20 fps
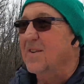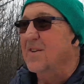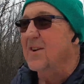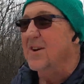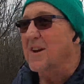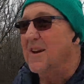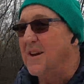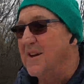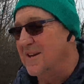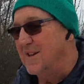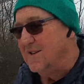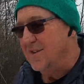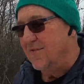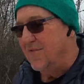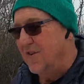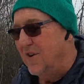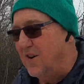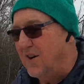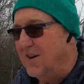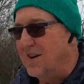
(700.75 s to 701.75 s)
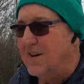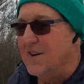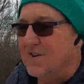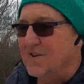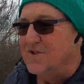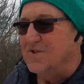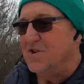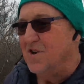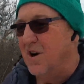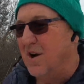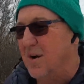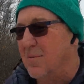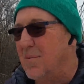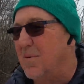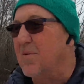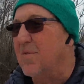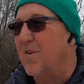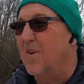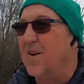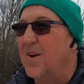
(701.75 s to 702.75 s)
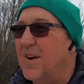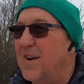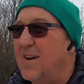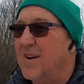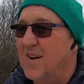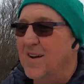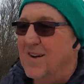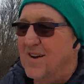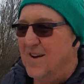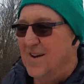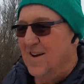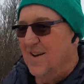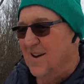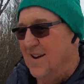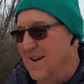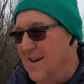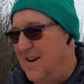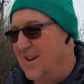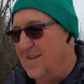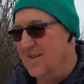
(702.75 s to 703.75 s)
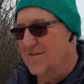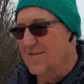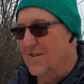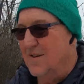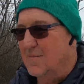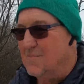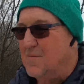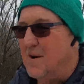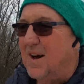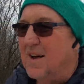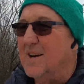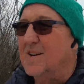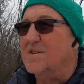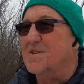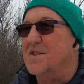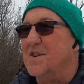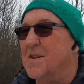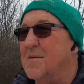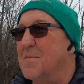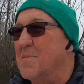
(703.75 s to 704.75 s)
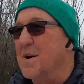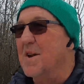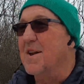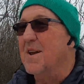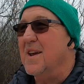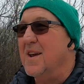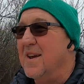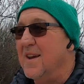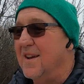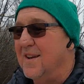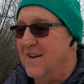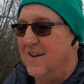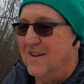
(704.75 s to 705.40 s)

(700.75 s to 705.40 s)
I think he does a fairly good job of managing the money